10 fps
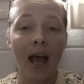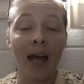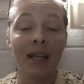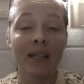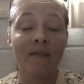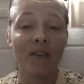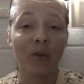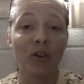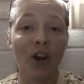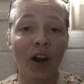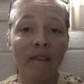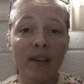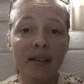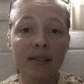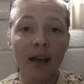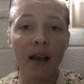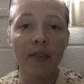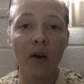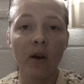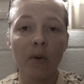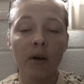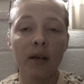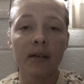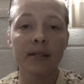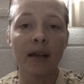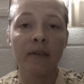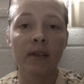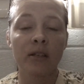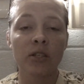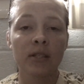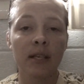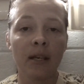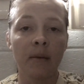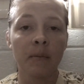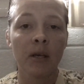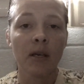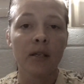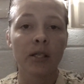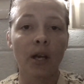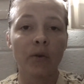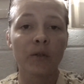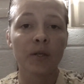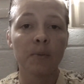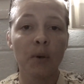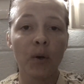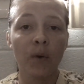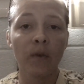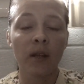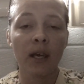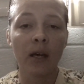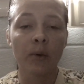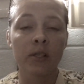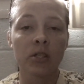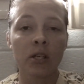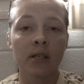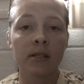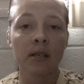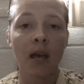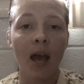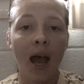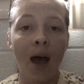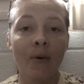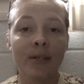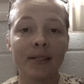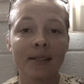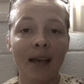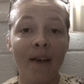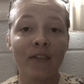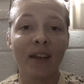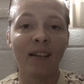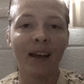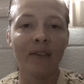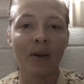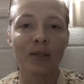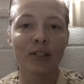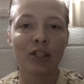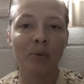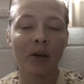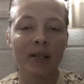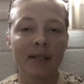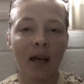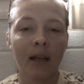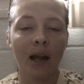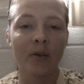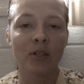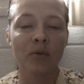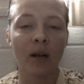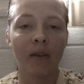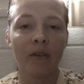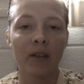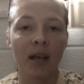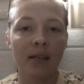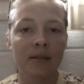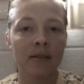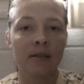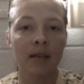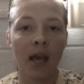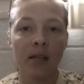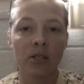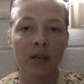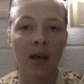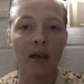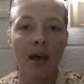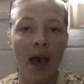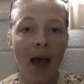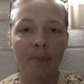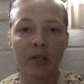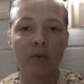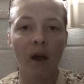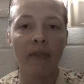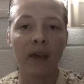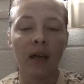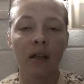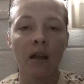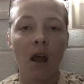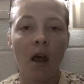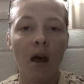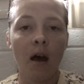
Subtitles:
I didn't feel nervous like I thought I was. Everything just seemed to go smoothly. It was just, after they left, I was super excited. I was just ready for the next stage to happen right then.